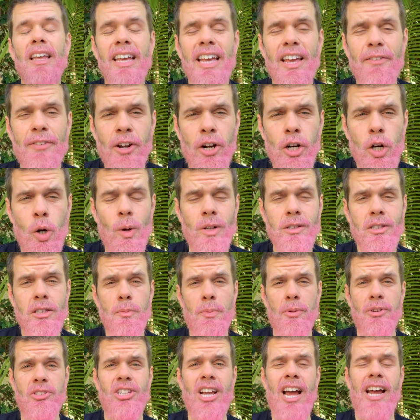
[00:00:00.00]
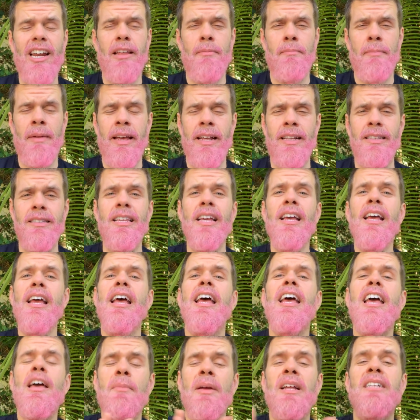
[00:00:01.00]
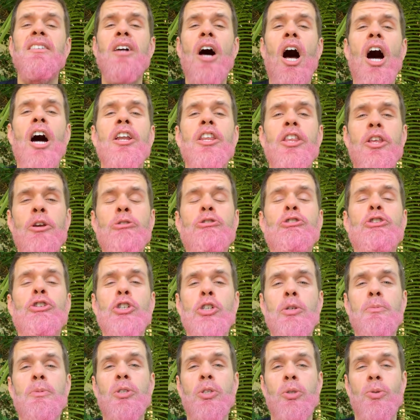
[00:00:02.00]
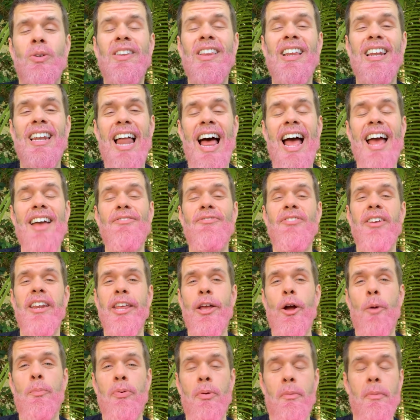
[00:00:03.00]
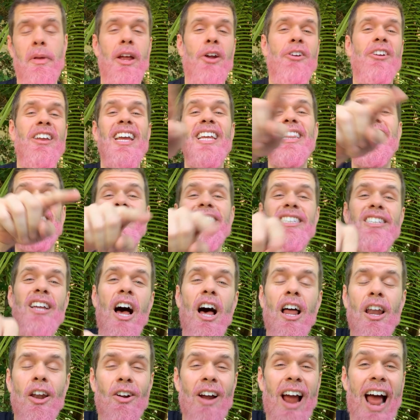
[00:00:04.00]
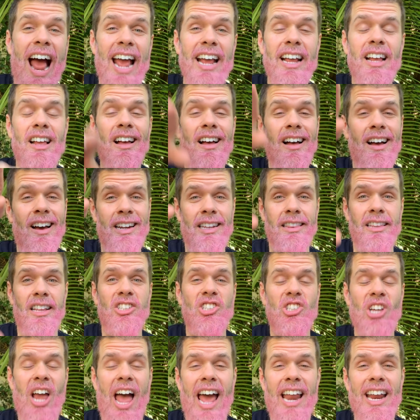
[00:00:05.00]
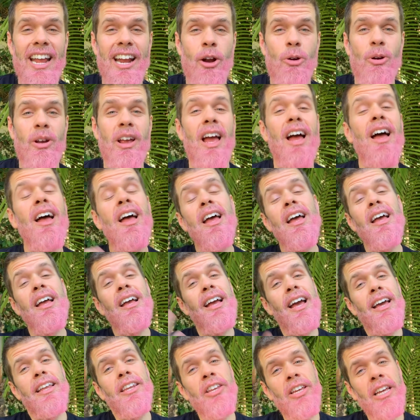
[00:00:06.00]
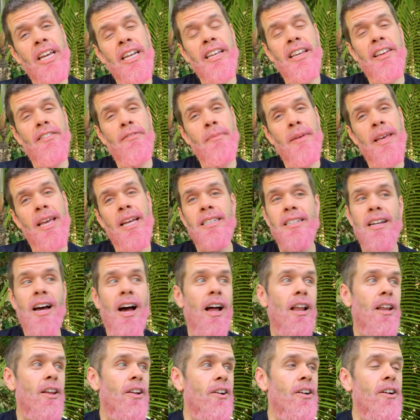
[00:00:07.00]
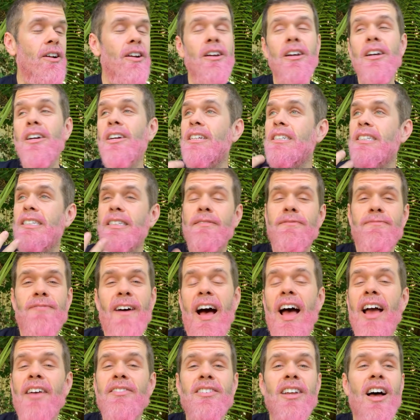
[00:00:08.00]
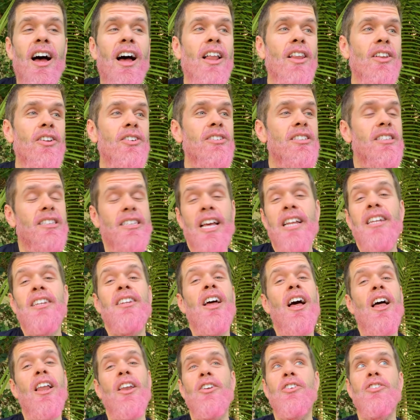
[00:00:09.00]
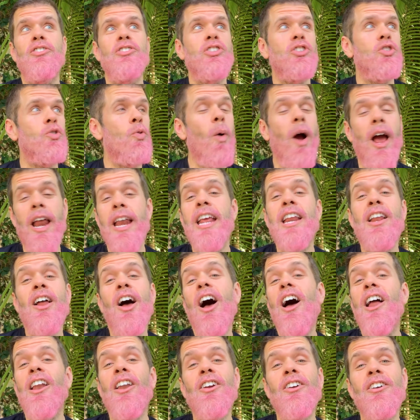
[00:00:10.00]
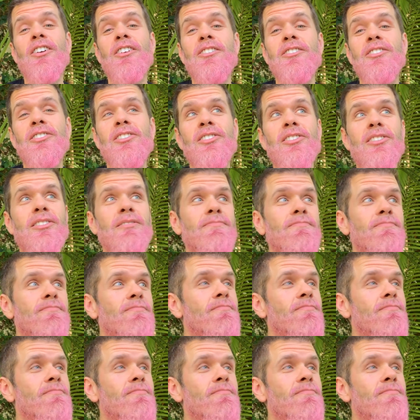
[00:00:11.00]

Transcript: If you don't know what super chatting means, it means on YouTube during the live video premiere, you hit the dollar icon in the chat area and you can give me a dollar, $5, $10, $20,